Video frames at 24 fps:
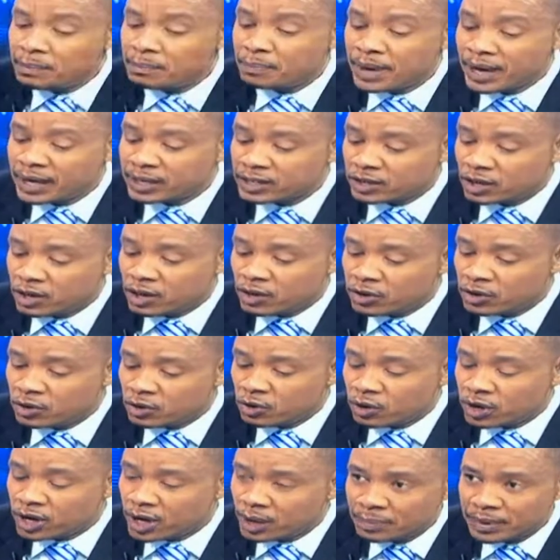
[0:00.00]
an impact on
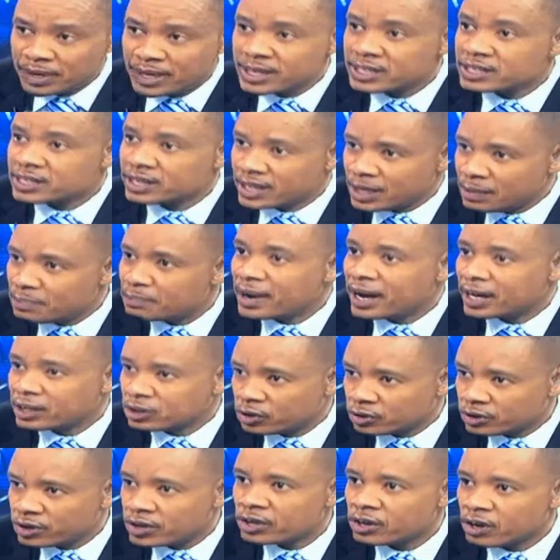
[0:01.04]
your company, it's an
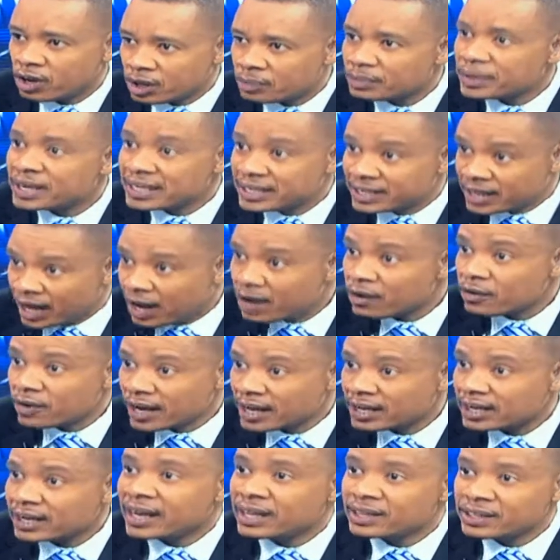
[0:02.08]
impact on the economy
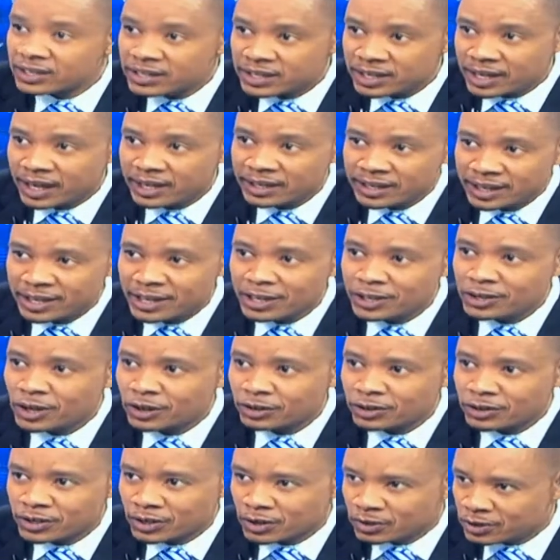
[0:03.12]
directly, and the
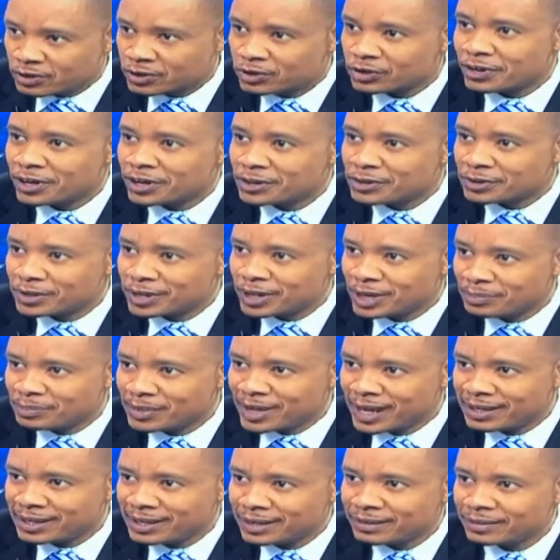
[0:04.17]
eDoctors note is trying to
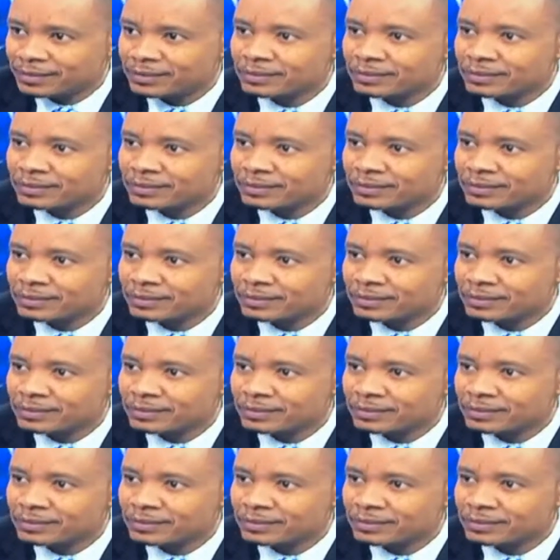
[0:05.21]
curb that?